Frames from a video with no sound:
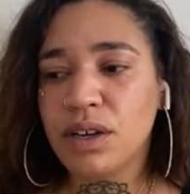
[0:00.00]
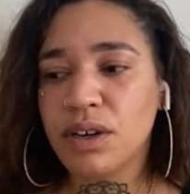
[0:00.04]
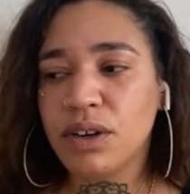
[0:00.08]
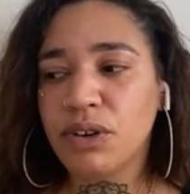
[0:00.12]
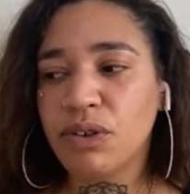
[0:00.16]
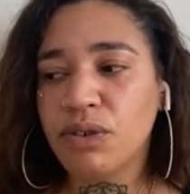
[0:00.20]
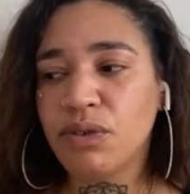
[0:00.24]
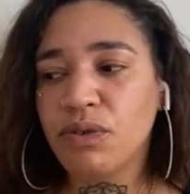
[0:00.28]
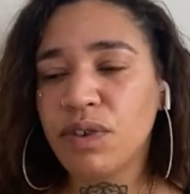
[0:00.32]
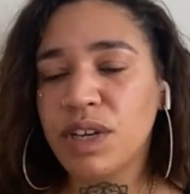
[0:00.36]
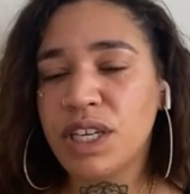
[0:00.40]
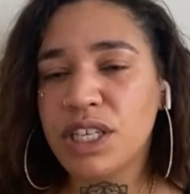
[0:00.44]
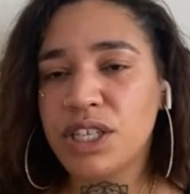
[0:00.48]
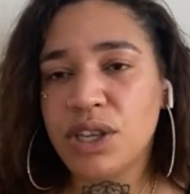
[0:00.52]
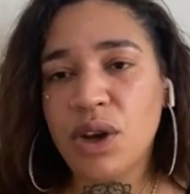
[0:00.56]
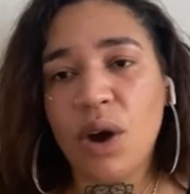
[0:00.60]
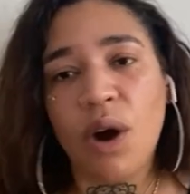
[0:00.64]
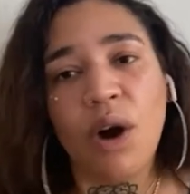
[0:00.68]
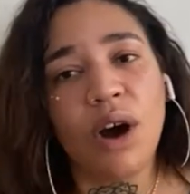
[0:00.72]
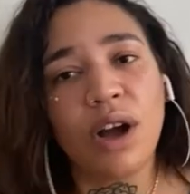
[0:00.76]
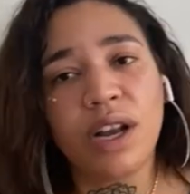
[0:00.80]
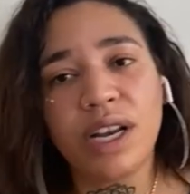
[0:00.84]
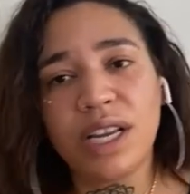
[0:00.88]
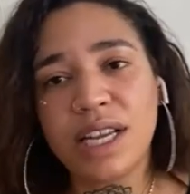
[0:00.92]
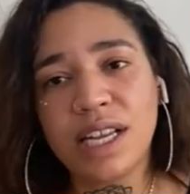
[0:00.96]
reach an
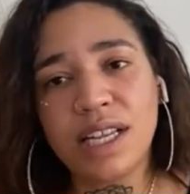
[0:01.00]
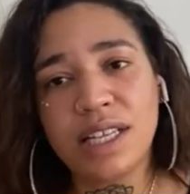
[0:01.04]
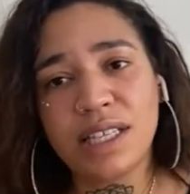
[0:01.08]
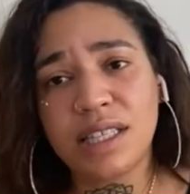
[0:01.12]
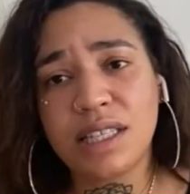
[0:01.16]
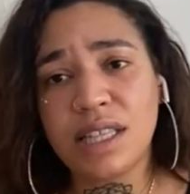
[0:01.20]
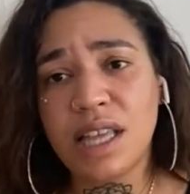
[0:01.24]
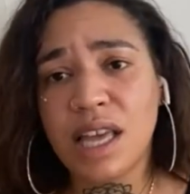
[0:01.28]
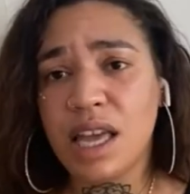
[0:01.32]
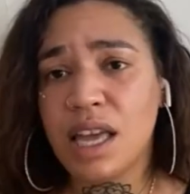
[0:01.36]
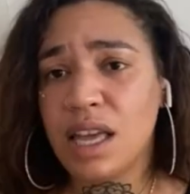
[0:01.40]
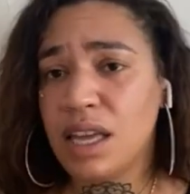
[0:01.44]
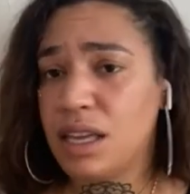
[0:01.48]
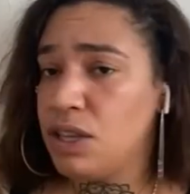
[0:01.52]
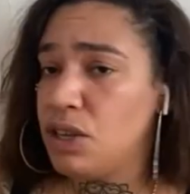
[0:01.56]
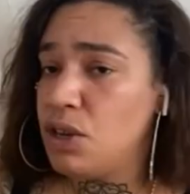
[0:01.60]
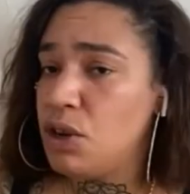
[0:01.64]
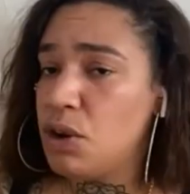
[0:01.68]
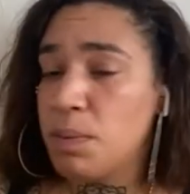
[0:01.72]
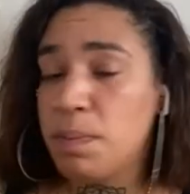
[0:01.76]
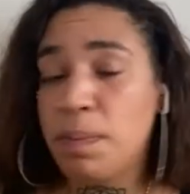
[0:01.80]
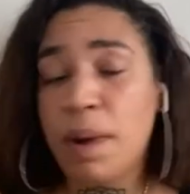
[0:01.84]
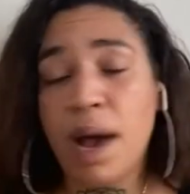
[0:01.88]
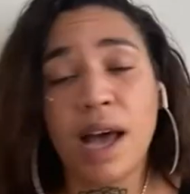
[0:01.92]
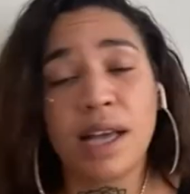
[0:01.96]
audience that
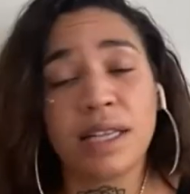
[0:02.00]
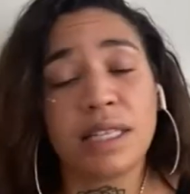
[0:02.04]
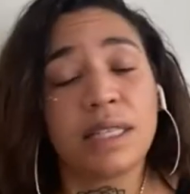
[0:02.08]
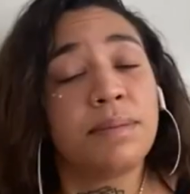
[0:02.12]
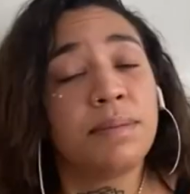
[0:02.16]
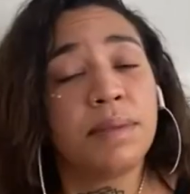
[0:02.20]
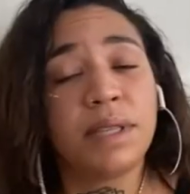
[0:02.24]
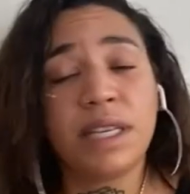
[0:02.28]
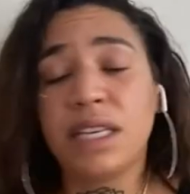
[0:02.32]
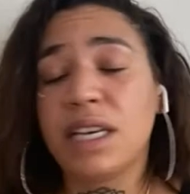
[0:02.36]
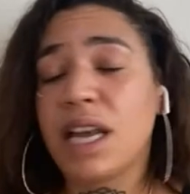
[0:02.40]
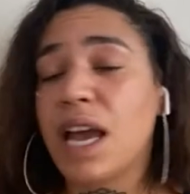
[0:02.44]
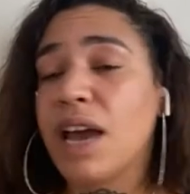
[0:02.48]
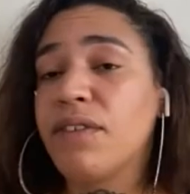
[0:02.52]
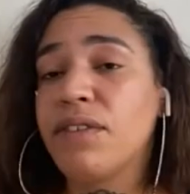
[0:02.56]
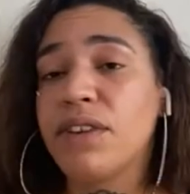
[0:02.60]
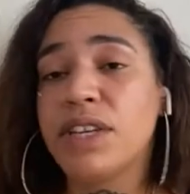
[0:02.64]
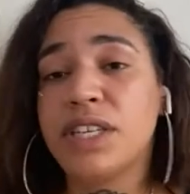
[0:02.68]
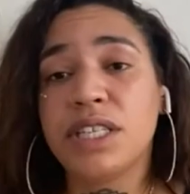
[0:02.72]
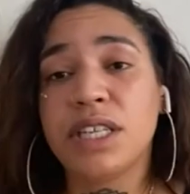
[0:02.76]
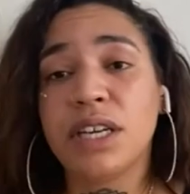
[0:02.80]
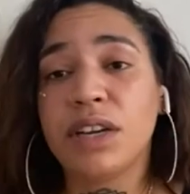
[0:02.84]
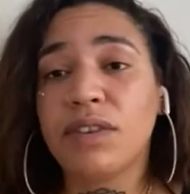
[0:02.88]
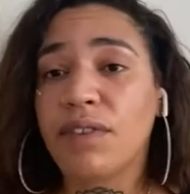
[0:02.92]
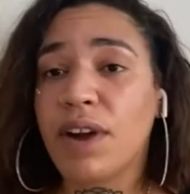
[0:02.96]
you're possibly not
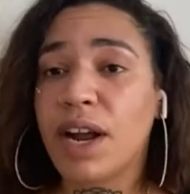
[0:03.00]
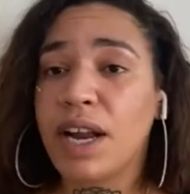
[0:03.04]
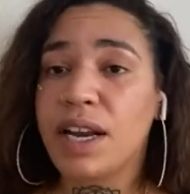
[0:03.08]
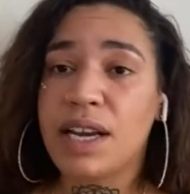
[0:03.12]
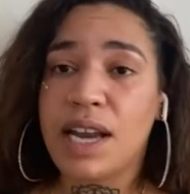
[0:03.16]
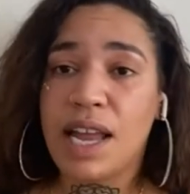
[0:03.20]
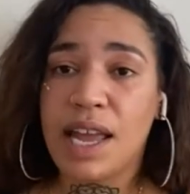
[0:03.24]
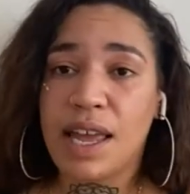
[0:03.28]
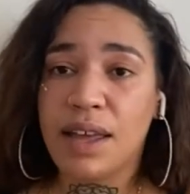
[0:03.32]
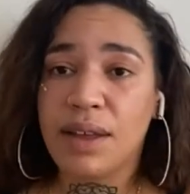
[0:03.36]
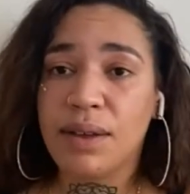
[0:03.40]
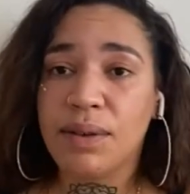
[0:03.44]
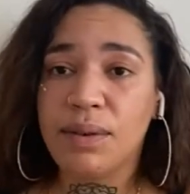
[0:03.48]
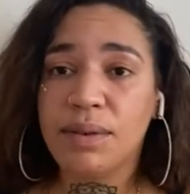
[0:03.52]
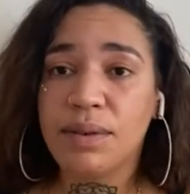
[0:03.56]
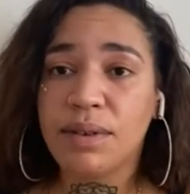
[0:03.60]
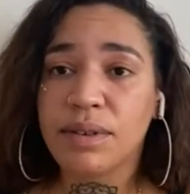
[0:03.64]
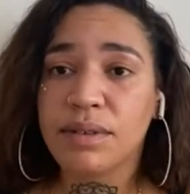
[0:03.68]
reaching right now.